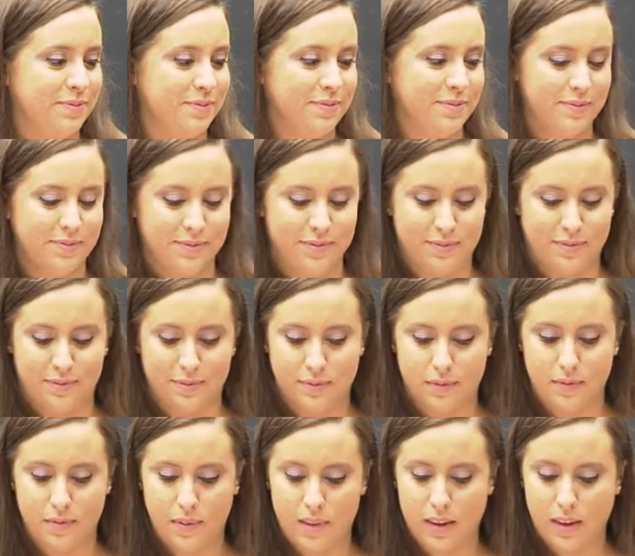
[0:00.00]

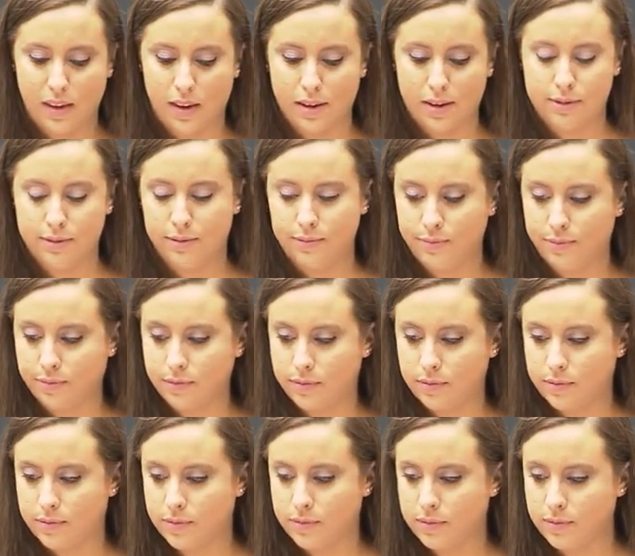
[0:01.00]

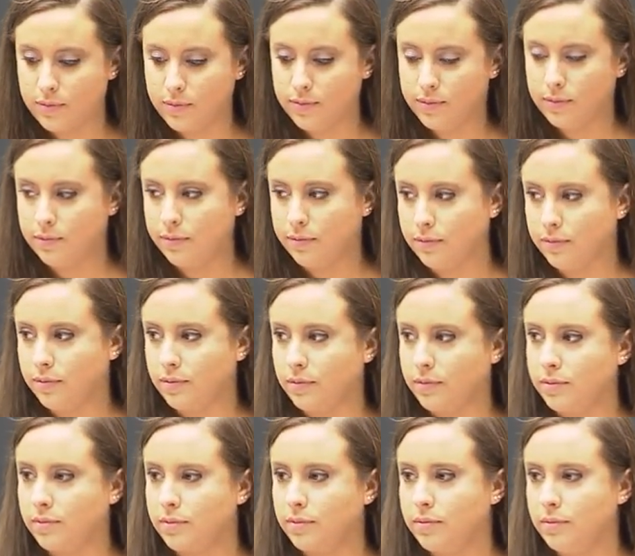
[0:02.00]

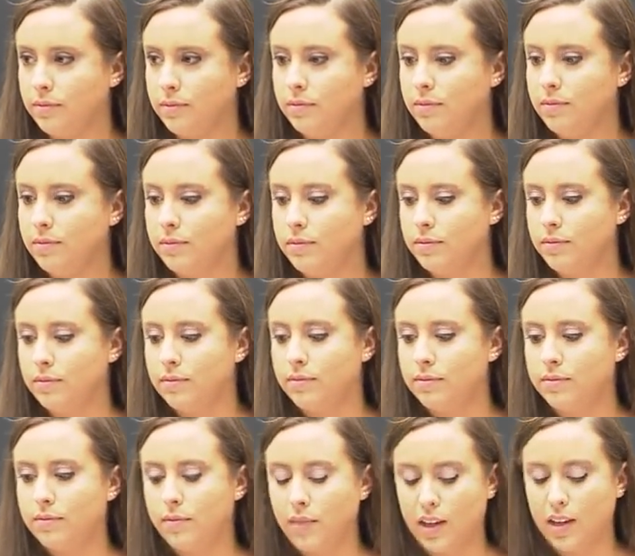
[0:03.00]

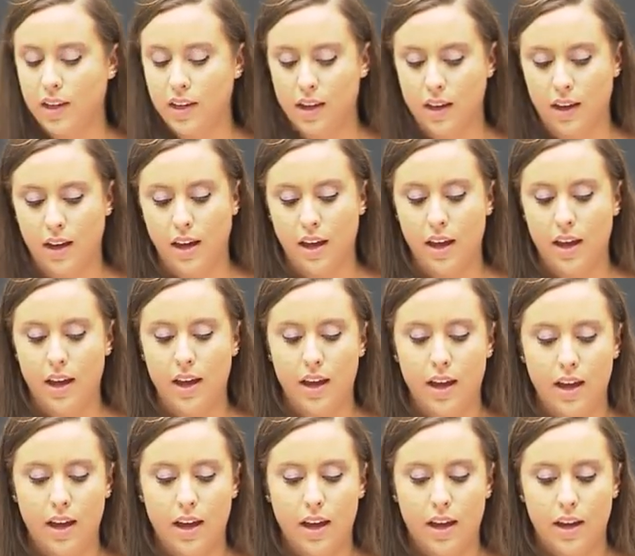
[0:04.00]

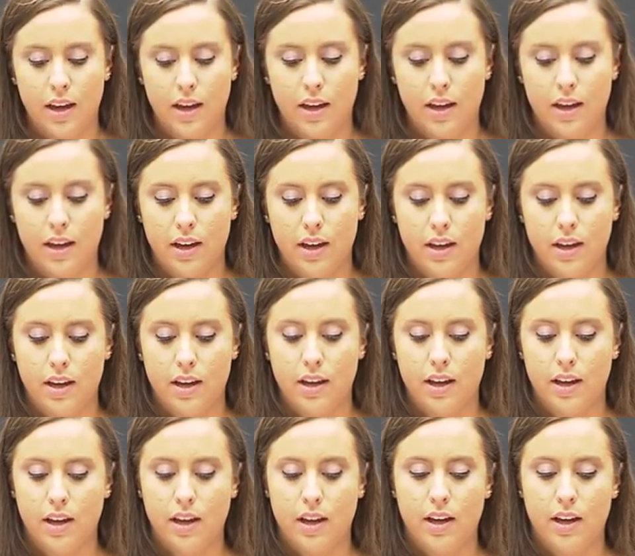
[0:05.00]
[no speech]